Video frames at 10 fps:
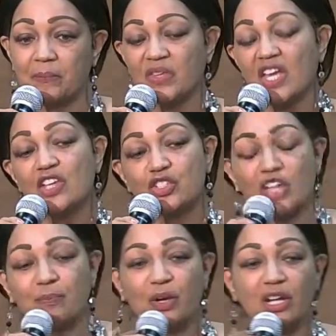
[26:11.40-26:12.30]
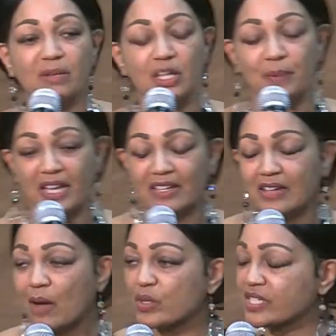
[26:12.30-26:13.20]
So they put him in the pit, and
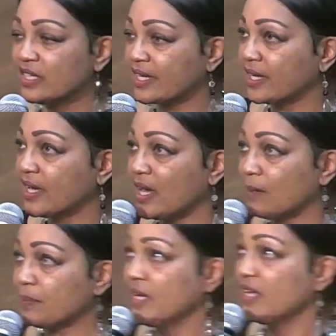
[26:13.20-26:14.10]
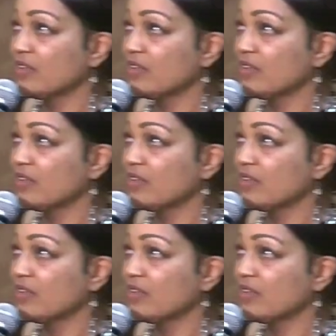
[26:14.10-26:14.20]
I was looking up